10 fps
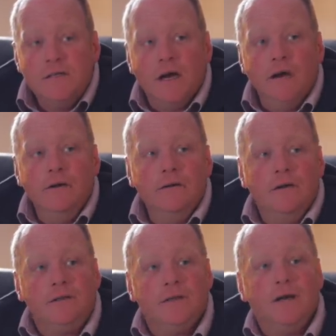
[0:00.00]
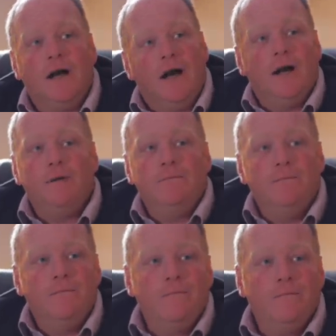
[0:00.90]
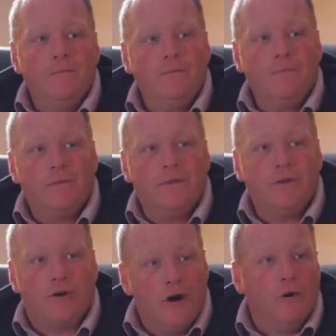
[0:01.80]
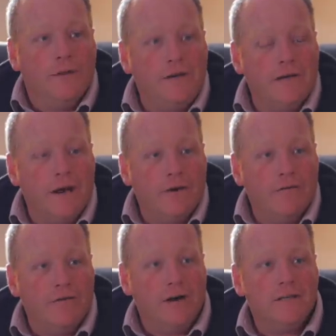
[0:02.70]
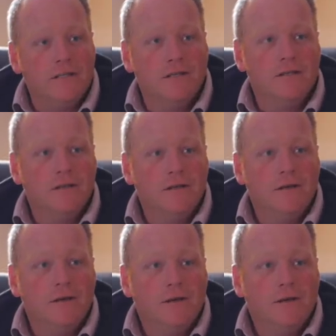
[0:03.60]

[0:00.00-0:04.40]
So um, the crow one they didn't get right first. Yeah.